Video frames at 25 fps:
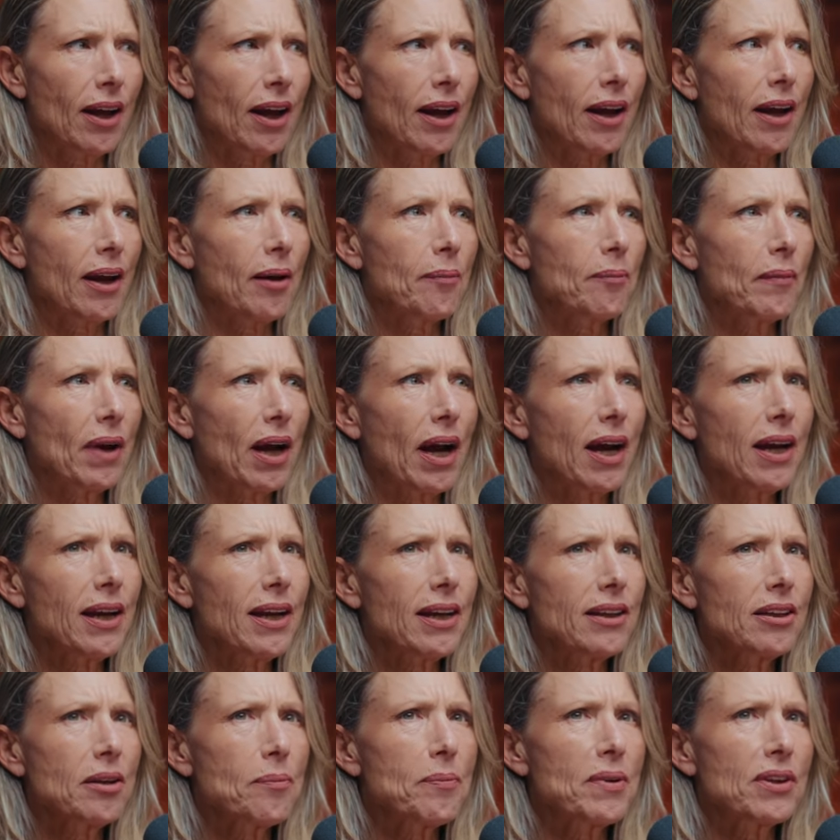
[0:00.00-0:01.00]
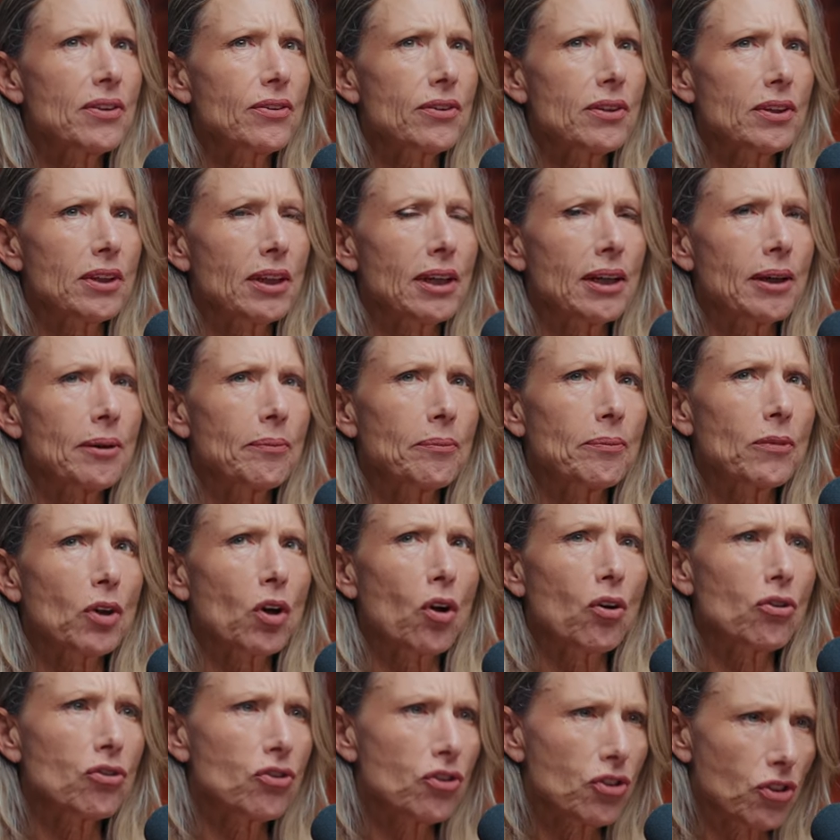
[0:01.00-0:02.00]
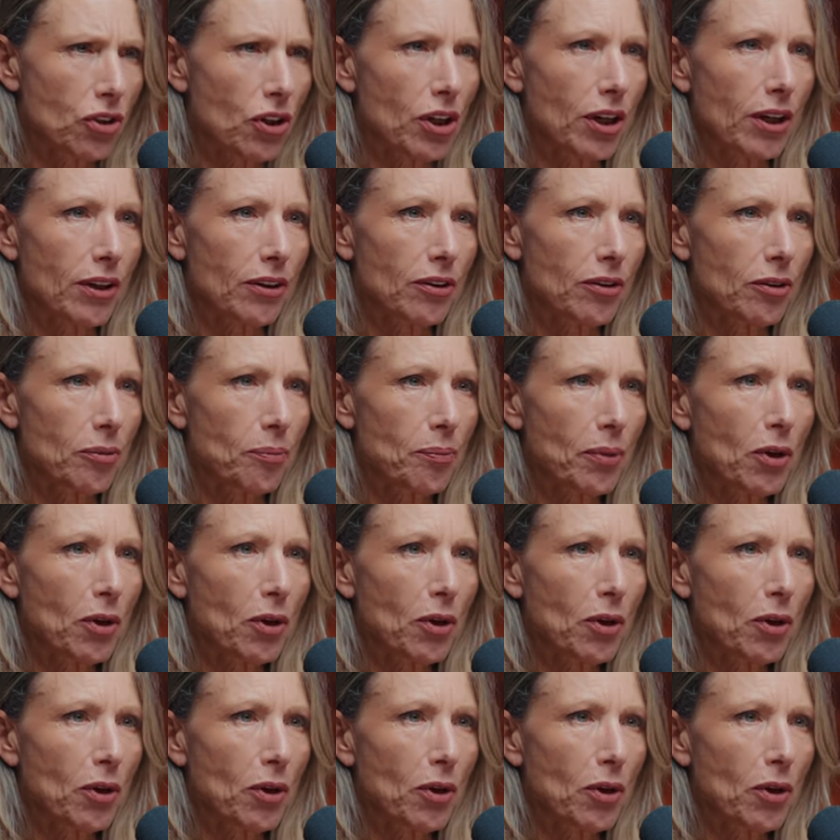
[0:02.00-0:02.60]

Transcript: I get a bit concerned,